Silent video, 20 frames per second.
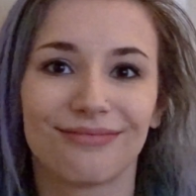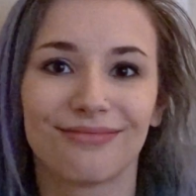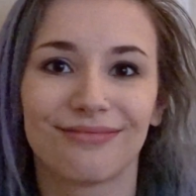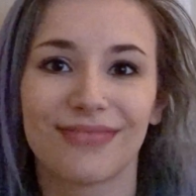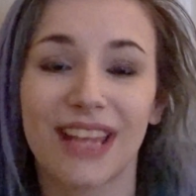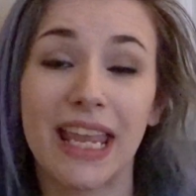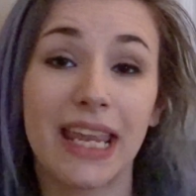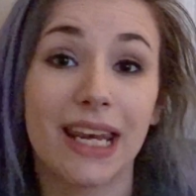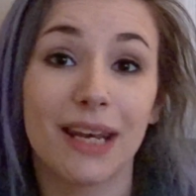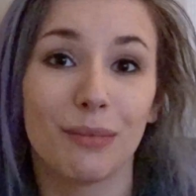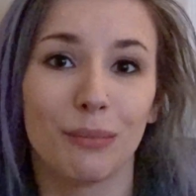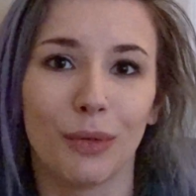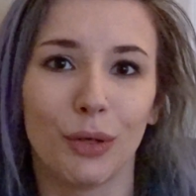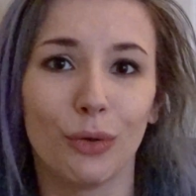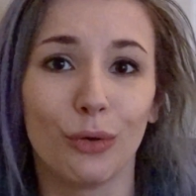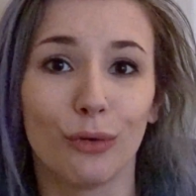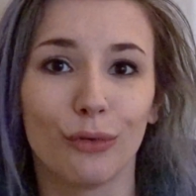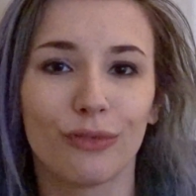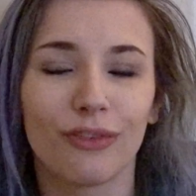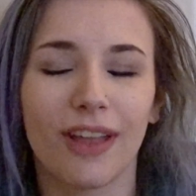He didn't
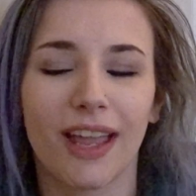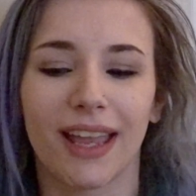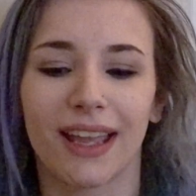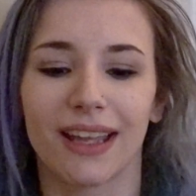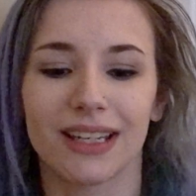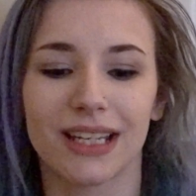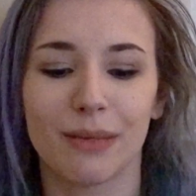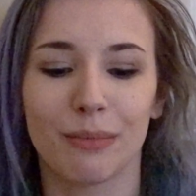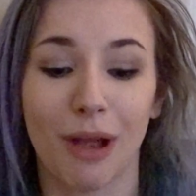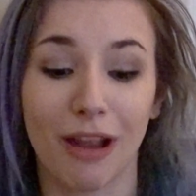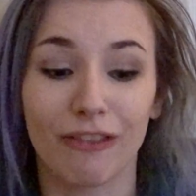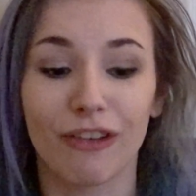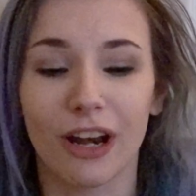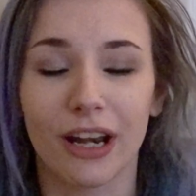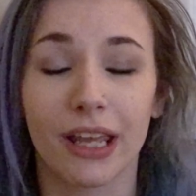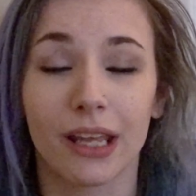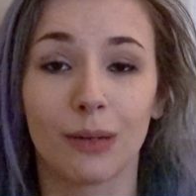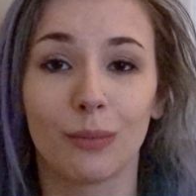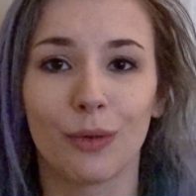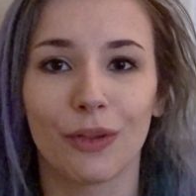move, and my
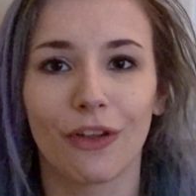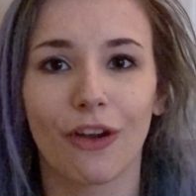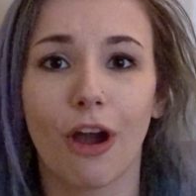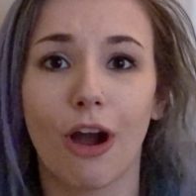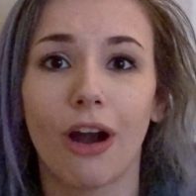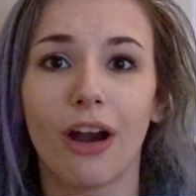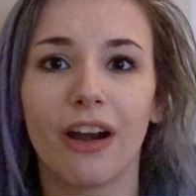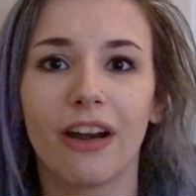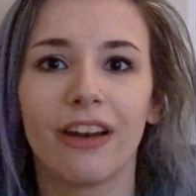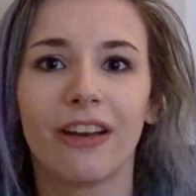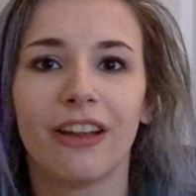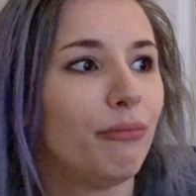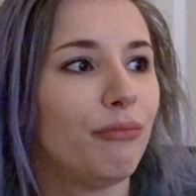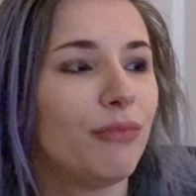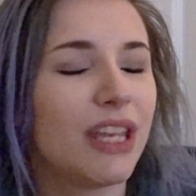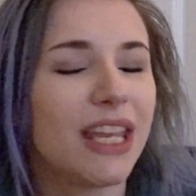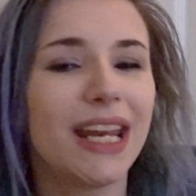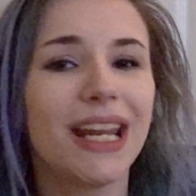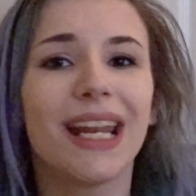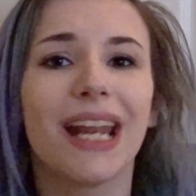friend hit him with a car.
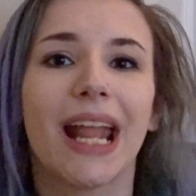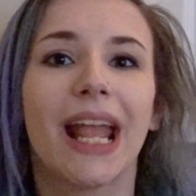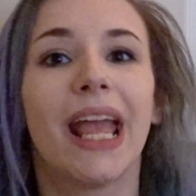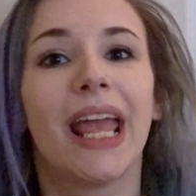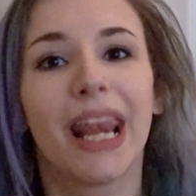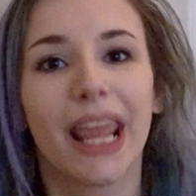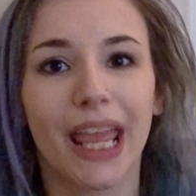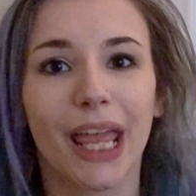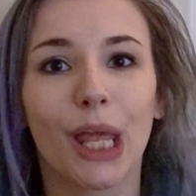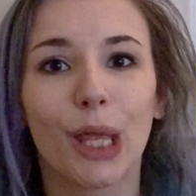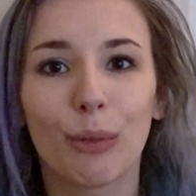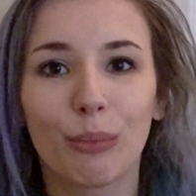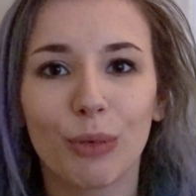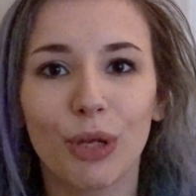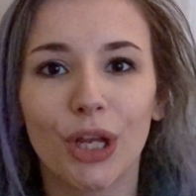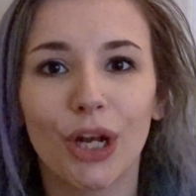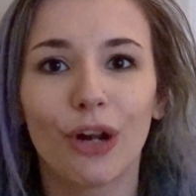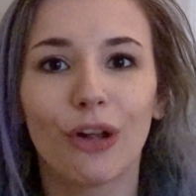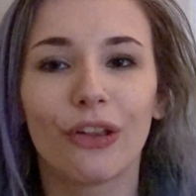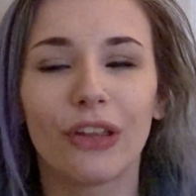He didn't hit him,
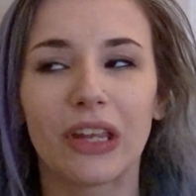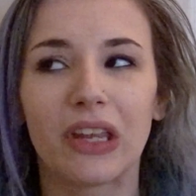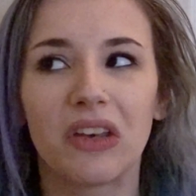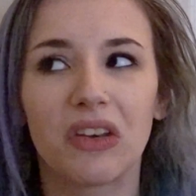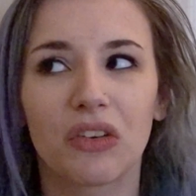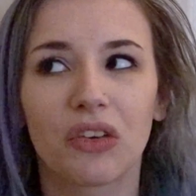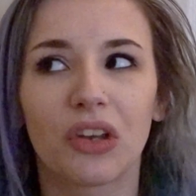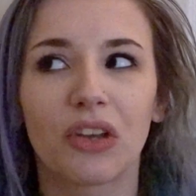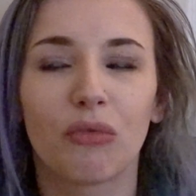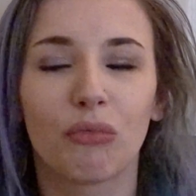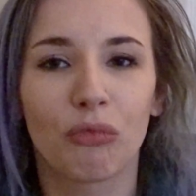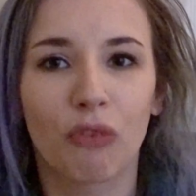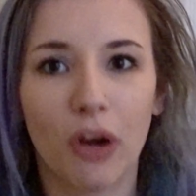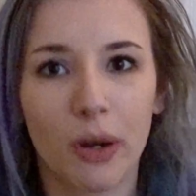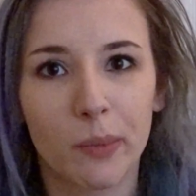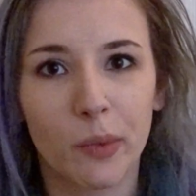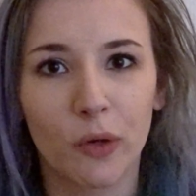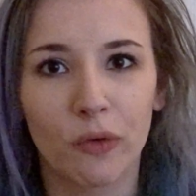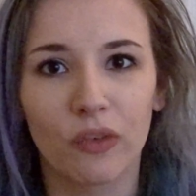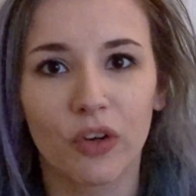you know, like he didn't like run
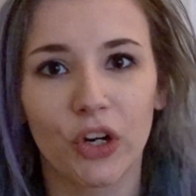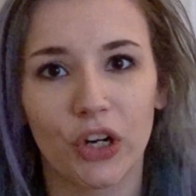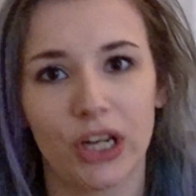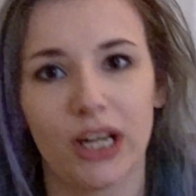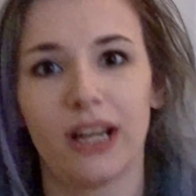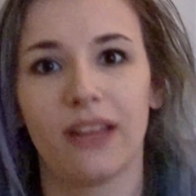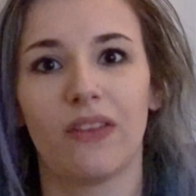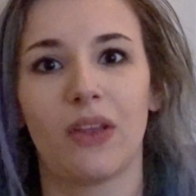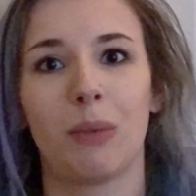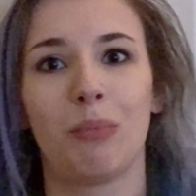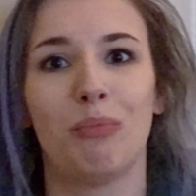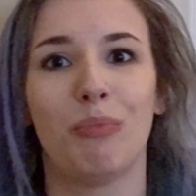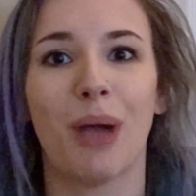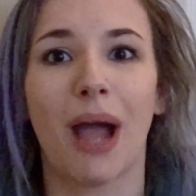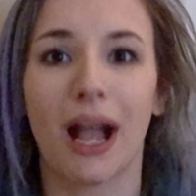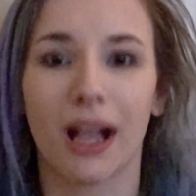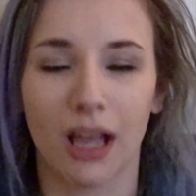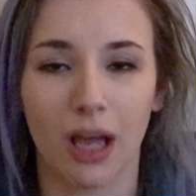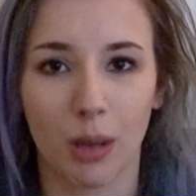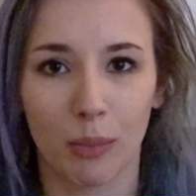him over, he didn't like
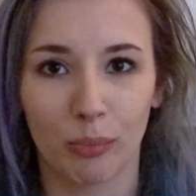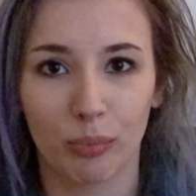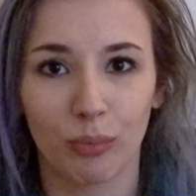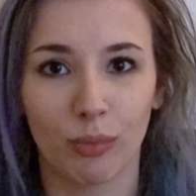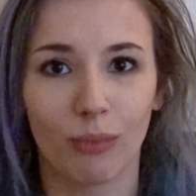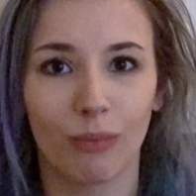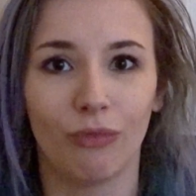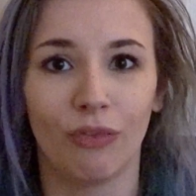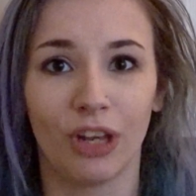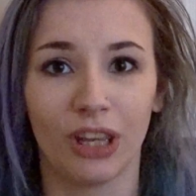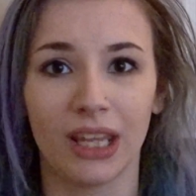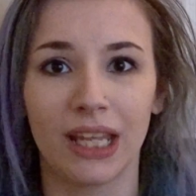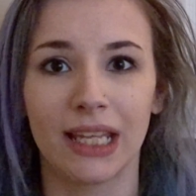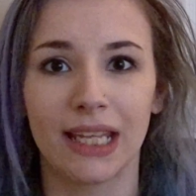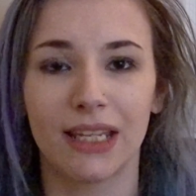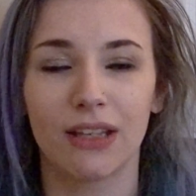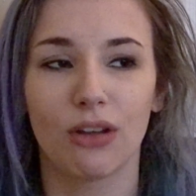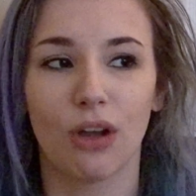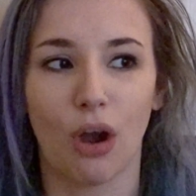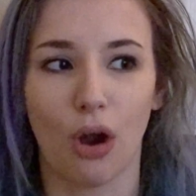back up
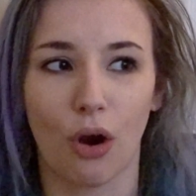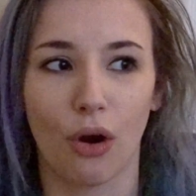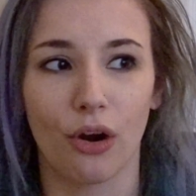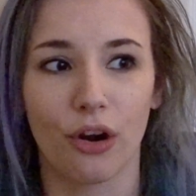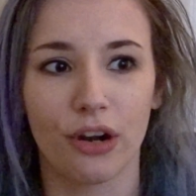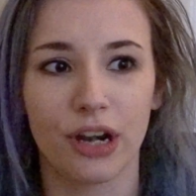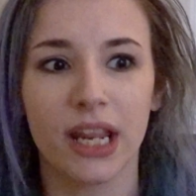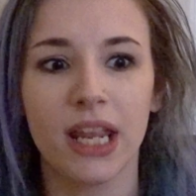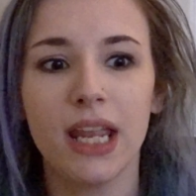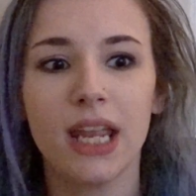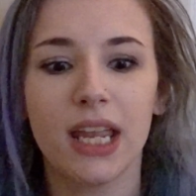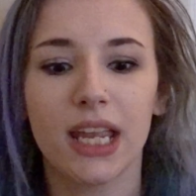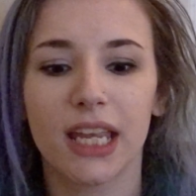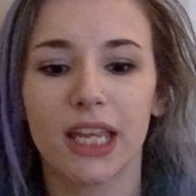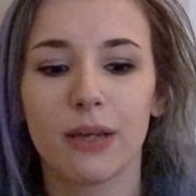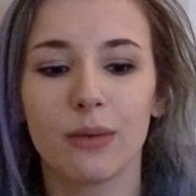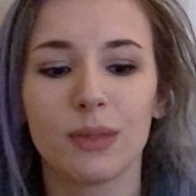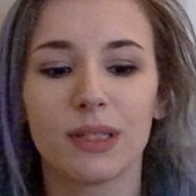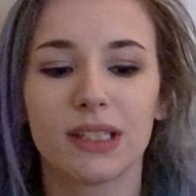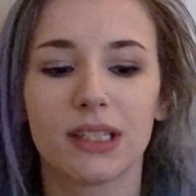really hard.
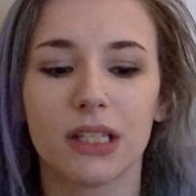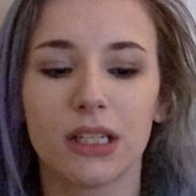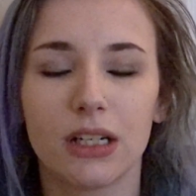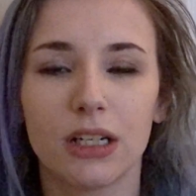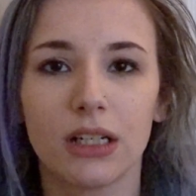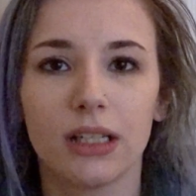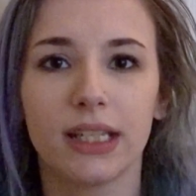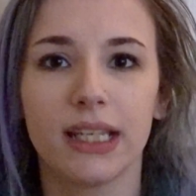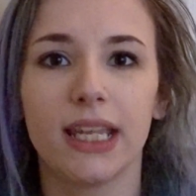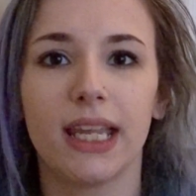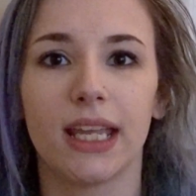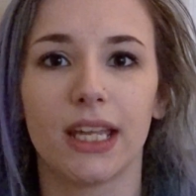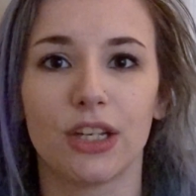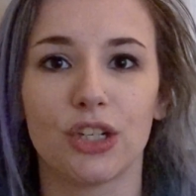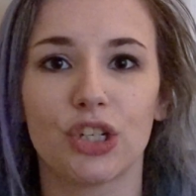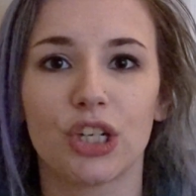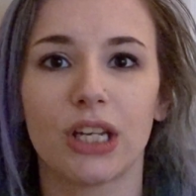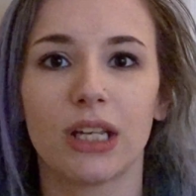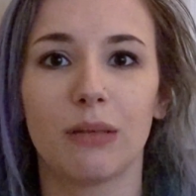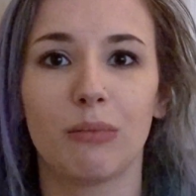He was literally
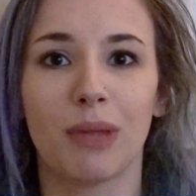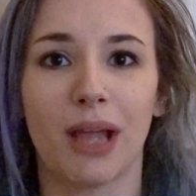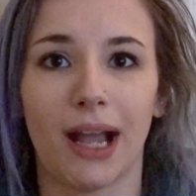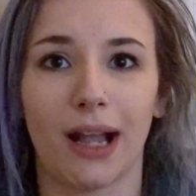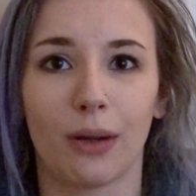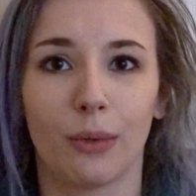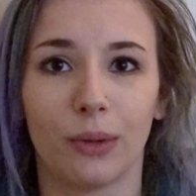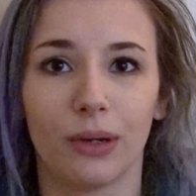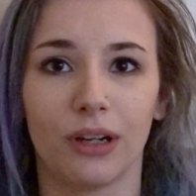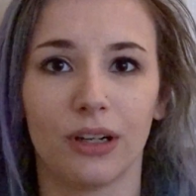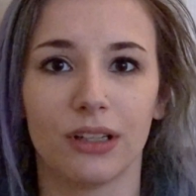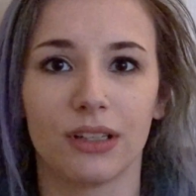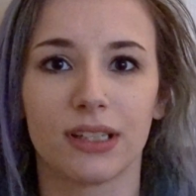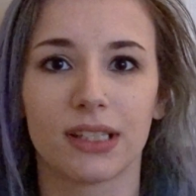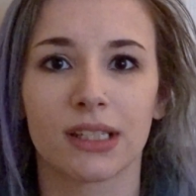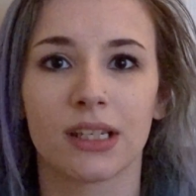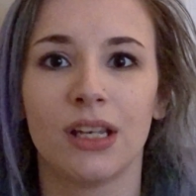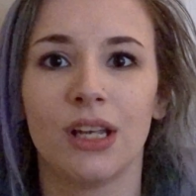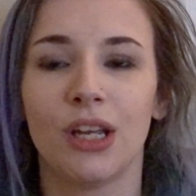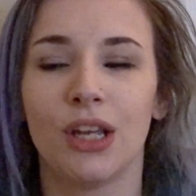inching
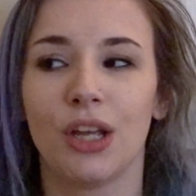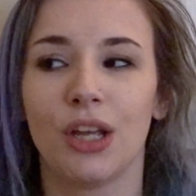backwards